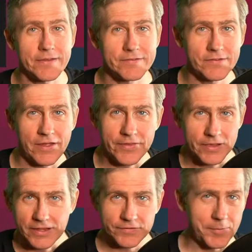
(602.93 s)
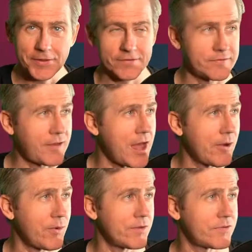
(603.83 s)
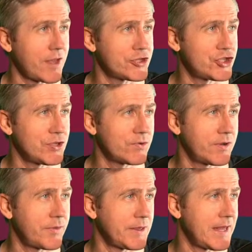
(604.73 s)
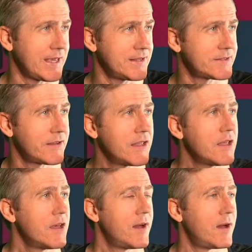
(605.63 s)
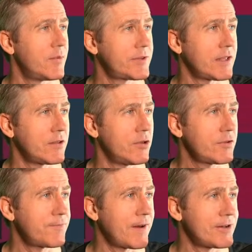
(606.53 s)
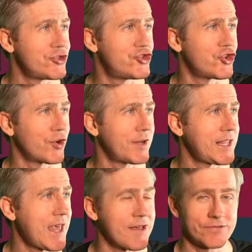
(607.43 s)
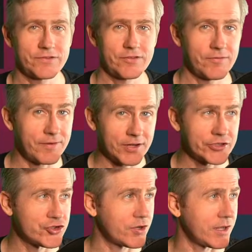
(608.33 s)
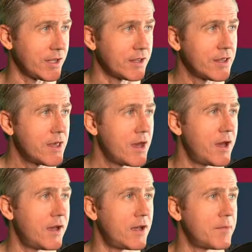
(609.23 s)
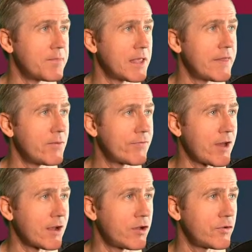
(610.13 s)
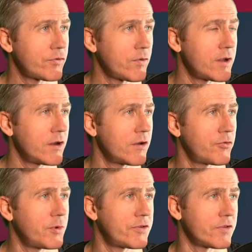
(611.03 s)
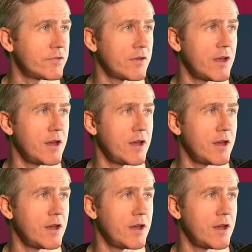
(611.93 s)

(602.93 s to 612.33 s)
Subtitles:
the list. I'll put the Sky one, Sky Children of the Light. We'll take it looks very Journey-esque, very Journey. And then we've got Ghost Runners, which is